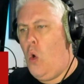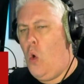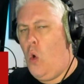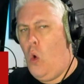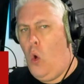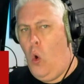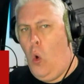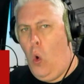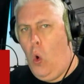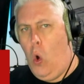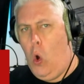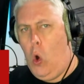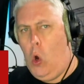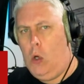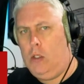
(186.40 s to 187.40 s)

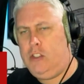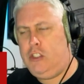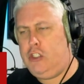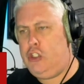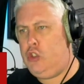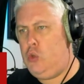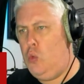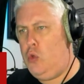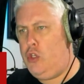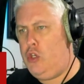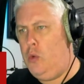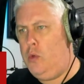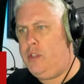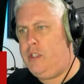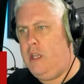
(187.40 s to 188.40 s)
Oh, suit
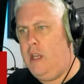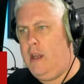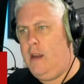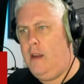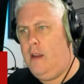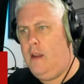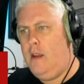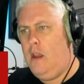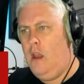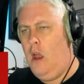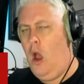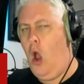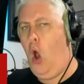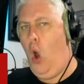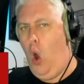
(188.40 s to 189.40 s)
you, sir.
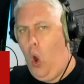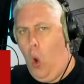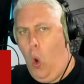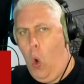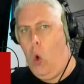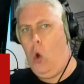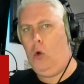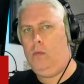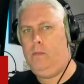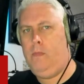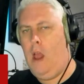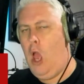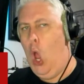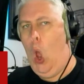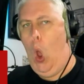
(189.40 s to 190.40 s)
Oh,
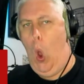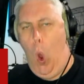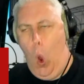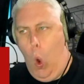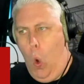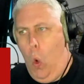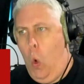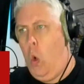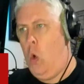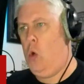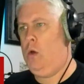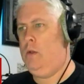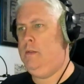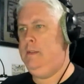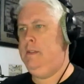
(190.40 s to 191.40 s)

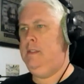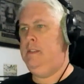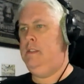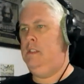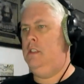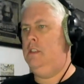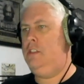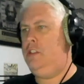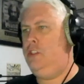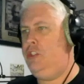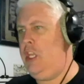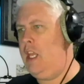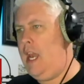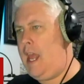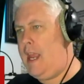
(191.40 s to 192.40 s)
oh. Do
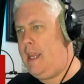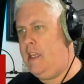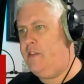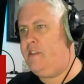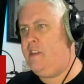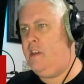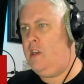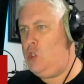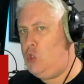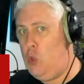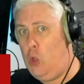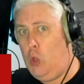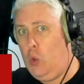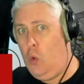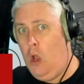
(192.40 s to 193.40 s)
you like it, sir? Do
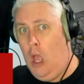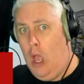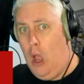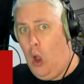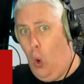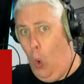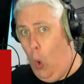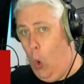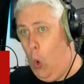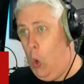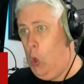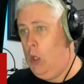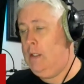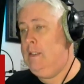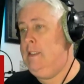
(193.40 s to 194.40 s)
you? Oh,
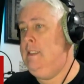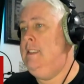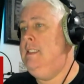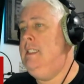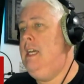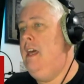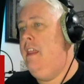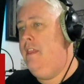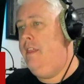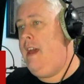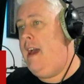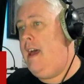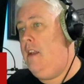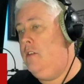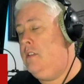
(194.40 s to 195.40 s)

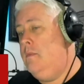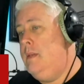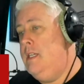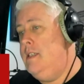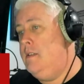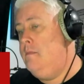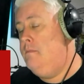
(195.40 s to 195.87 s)
that looks amazing.